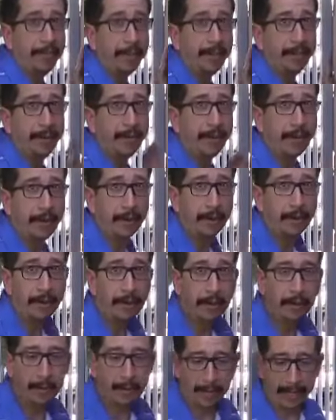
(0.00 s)
fit through here.
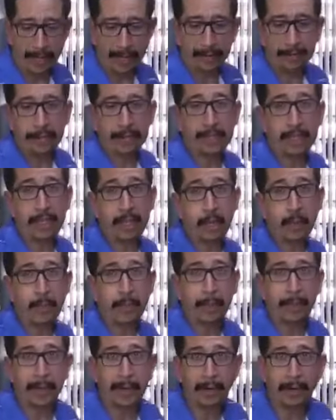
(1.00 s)
My nephew's a little
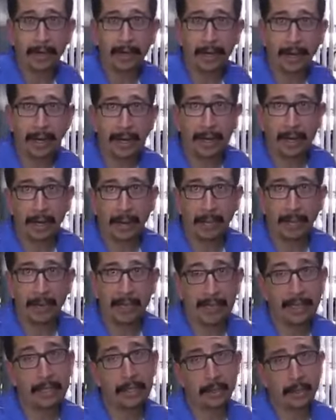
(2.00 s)
bit bigger than I am.
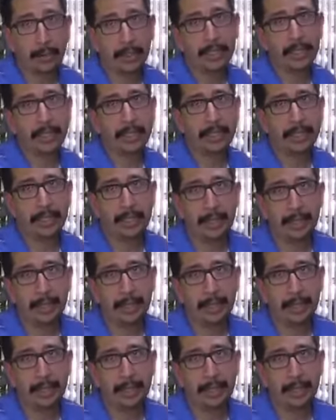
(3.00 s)
He squeezes his